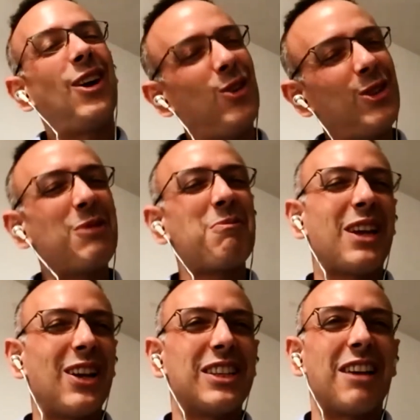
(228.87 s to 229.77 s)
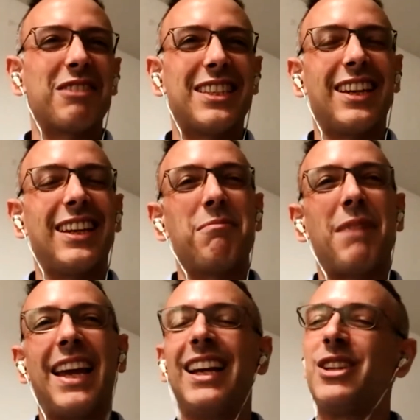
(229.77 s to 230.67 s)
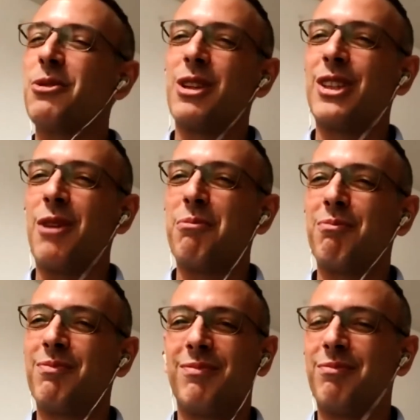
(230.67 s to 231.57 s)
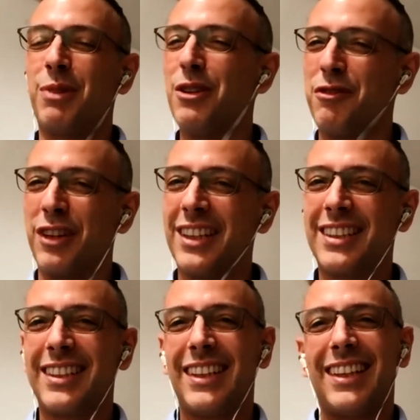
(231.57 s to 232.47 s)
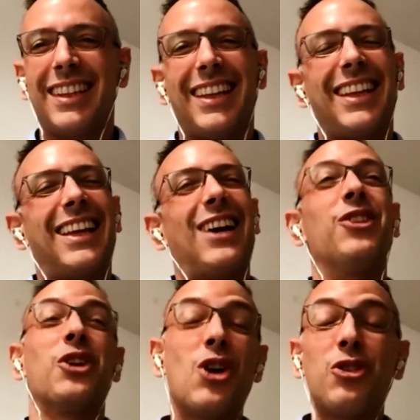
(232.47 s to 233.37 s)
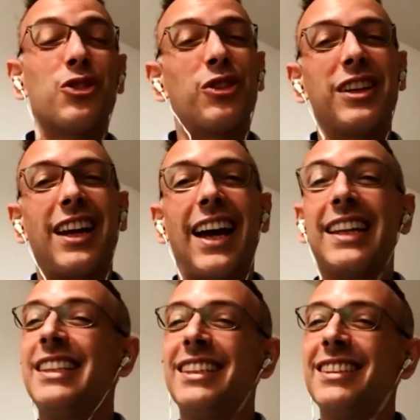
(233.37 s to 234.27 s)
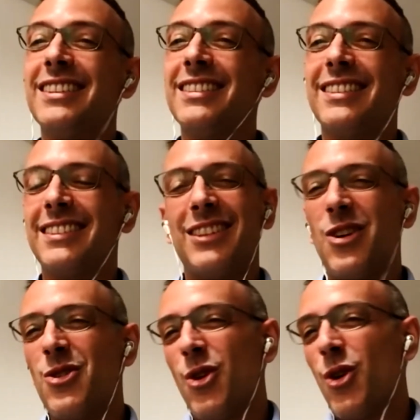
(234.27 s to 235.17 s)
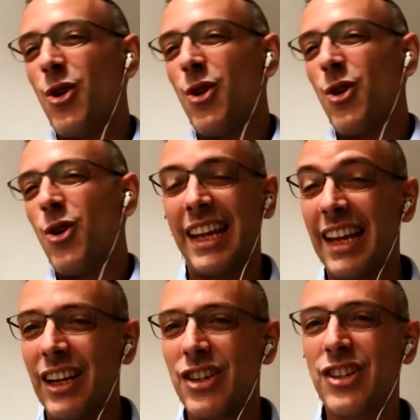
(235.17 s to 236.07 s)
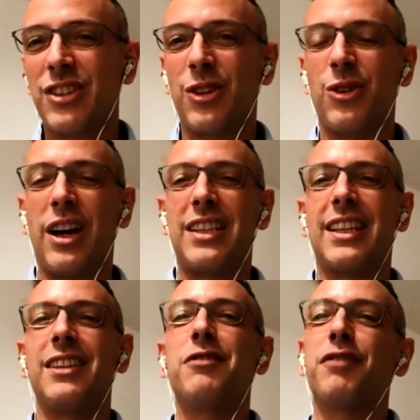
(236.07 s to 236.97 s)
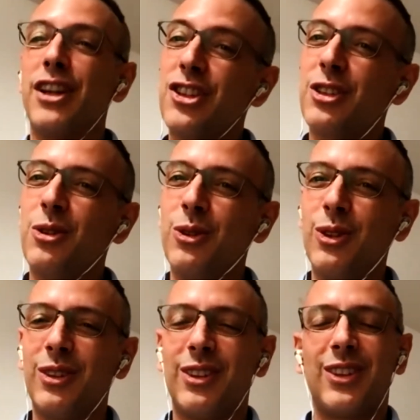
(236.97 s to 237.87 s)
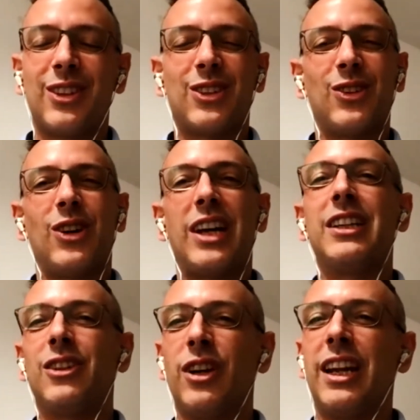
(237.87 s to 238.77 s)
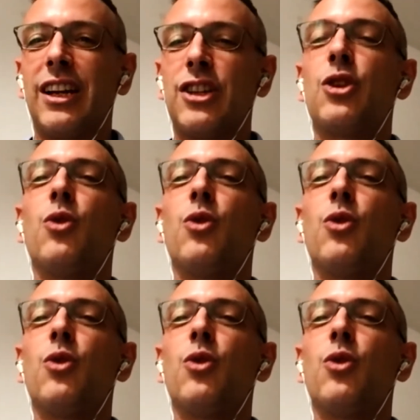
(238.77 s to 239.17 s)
Also because I would say my English was not perfect. On the contrary, I didn't know almost any English. So I studied French at school, so I didn't know any English.